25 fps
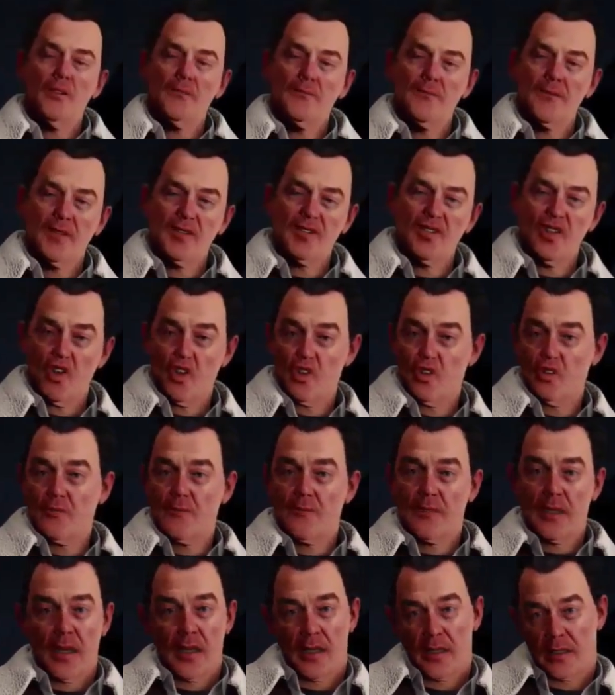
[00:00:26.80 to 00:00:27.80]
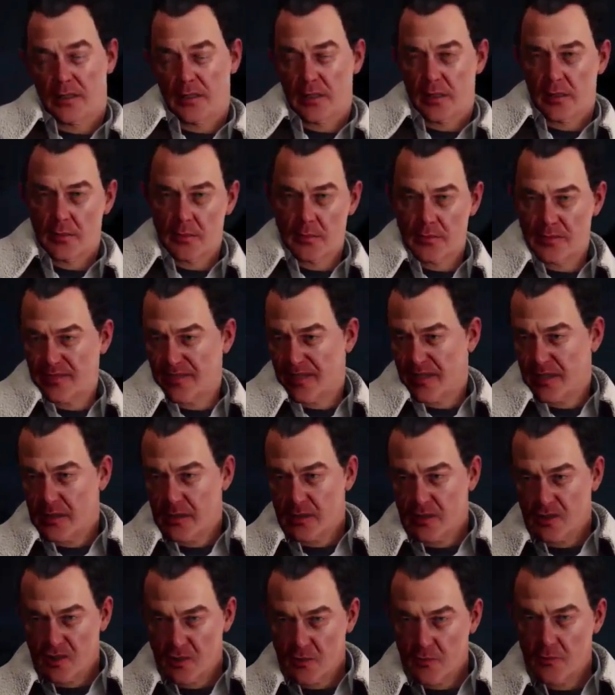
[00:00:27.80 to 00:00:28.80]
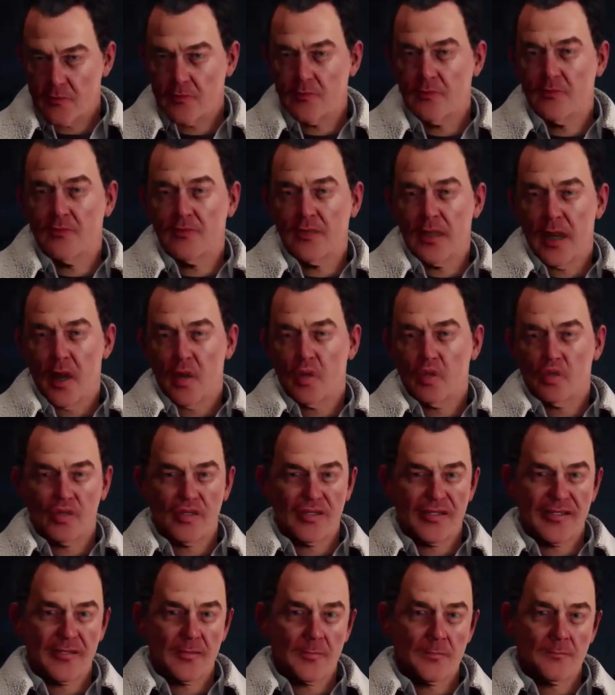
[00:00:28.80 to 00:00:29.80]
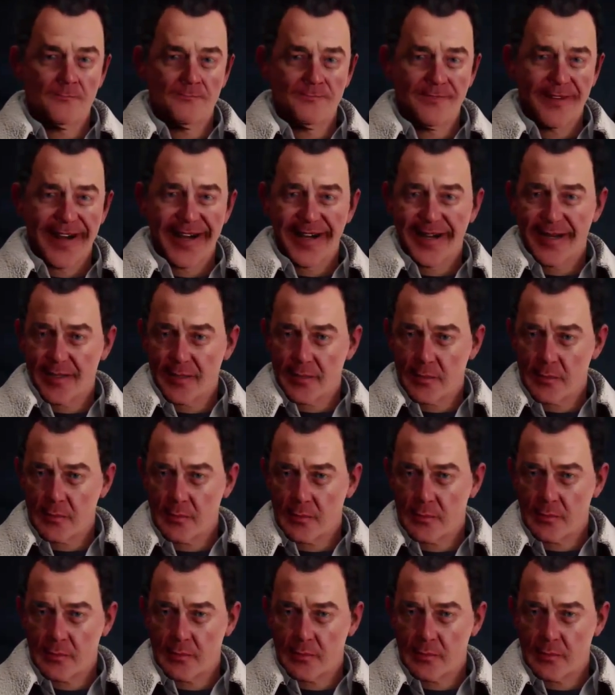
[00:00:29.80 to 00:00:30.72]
known for looking fast than any sort of actual speed.